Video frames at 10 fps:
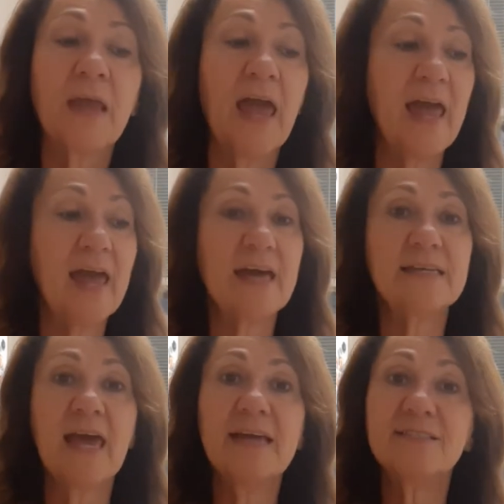
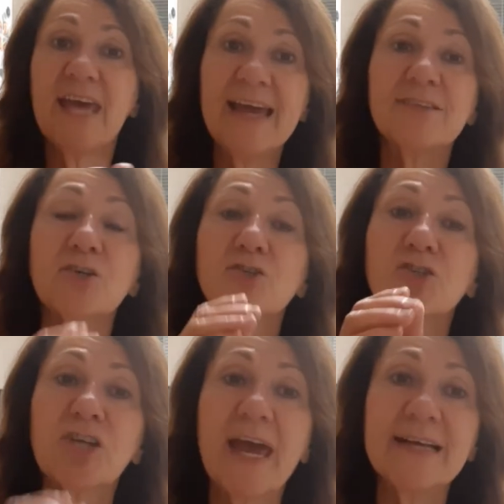And take their
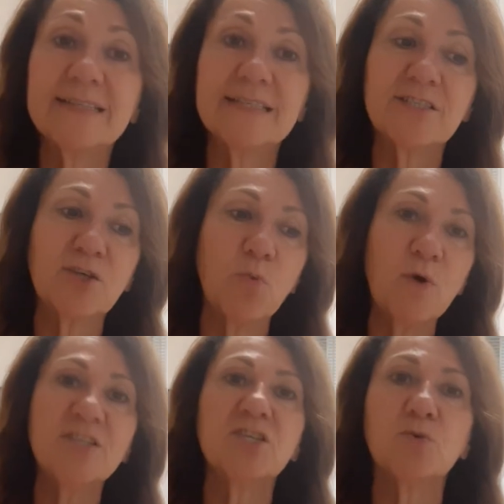chances. So
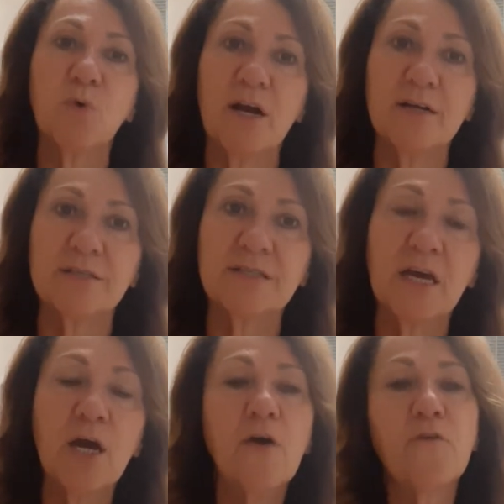which is worse?
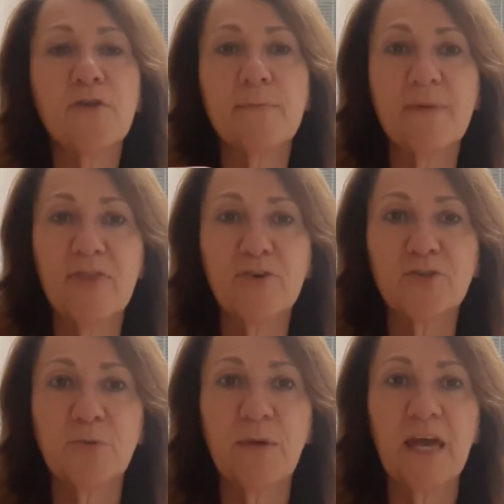For the mother
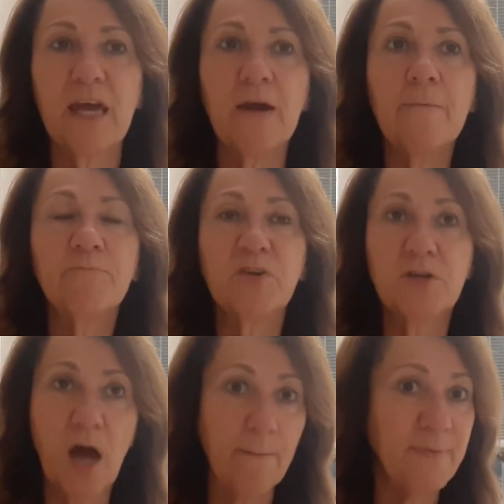to
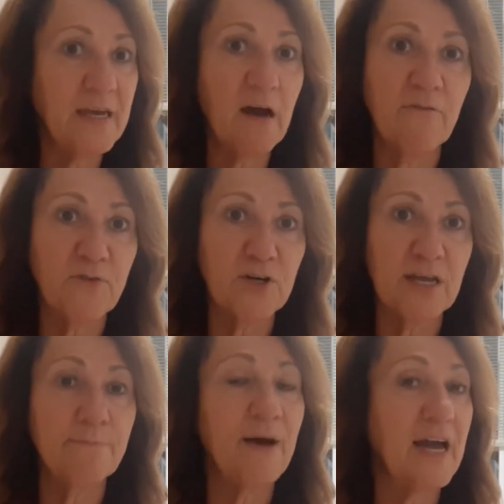not be
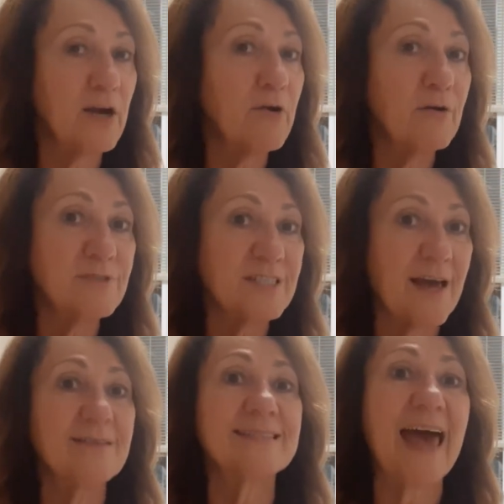comforted by her own
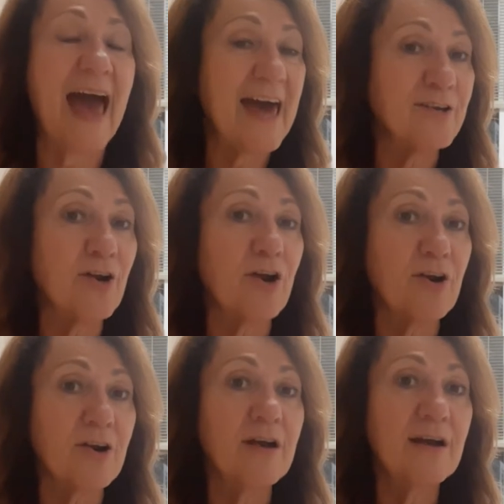sons at
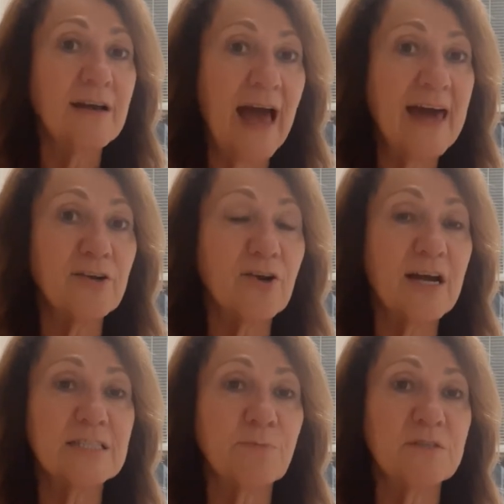her
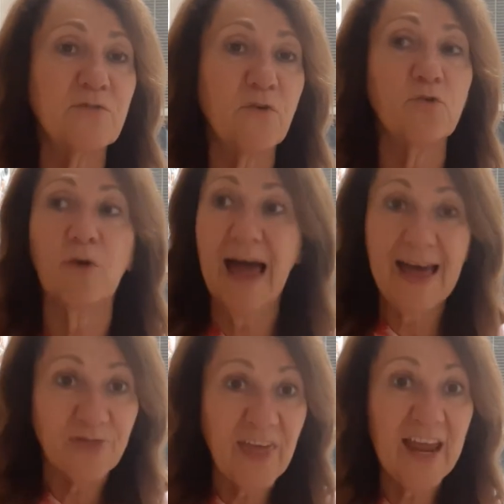husband's funeral,
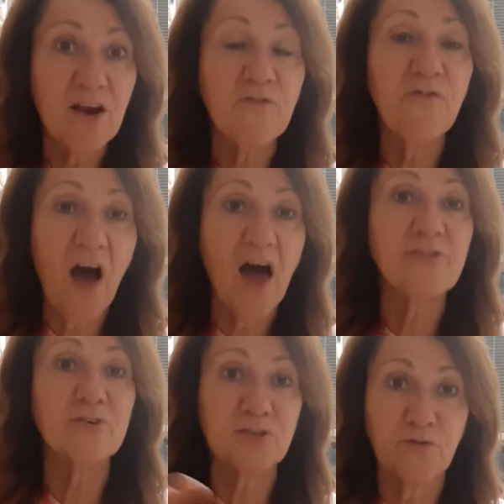at their
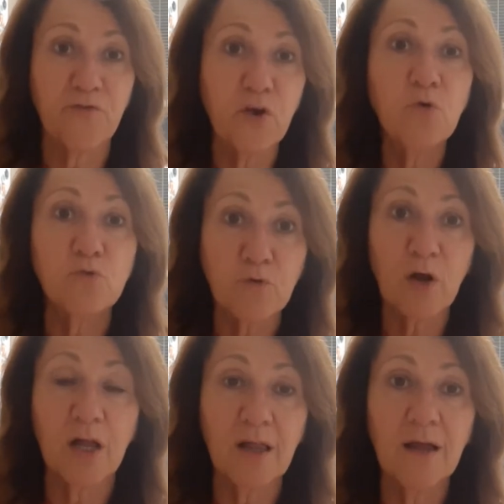father's
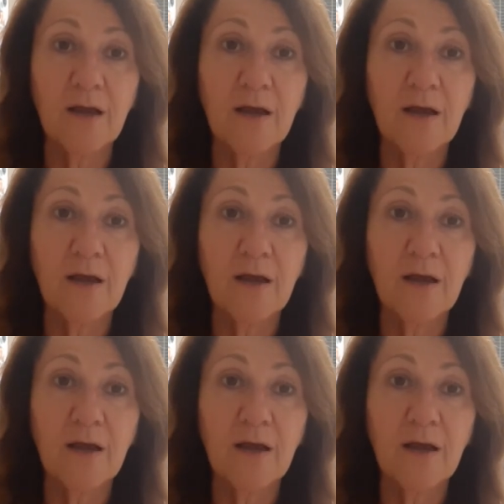funeral,